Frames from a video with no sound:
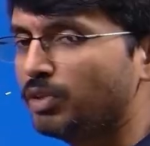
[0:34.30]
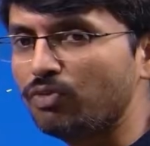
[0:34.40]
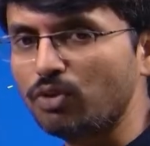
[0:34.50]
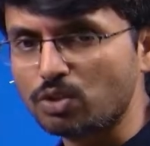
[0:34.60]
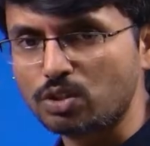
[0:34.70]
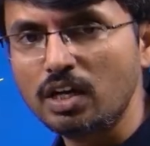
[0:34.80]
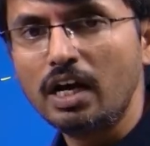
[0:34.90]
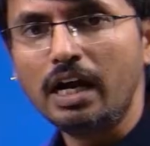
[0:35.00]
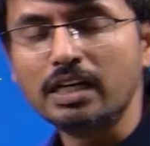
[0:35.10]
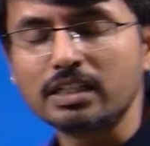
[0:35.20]
force,
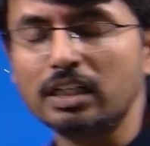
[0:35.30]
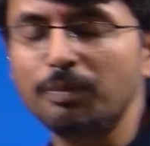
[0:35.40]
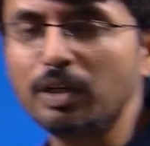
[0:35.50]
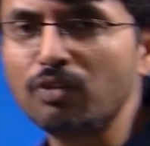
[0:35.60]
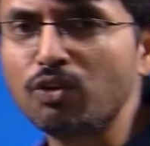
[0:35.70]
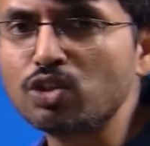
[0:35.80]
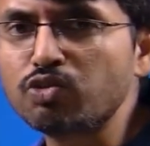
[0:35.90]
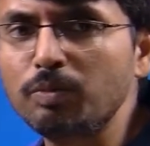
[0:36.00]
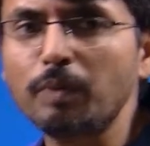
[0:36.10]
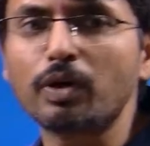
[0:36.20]
and centripetal force will
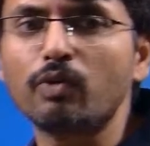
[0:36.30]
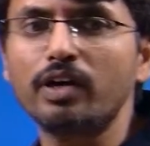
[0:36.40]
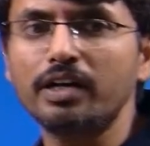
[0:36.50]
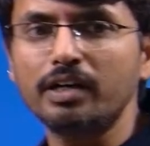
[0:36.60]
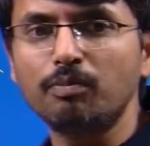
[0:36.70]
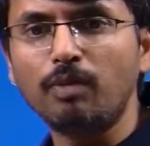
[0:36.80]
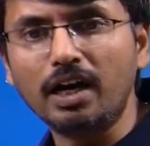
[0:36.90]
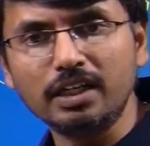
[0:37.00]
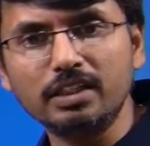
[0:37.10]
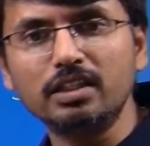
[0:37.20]
be provided by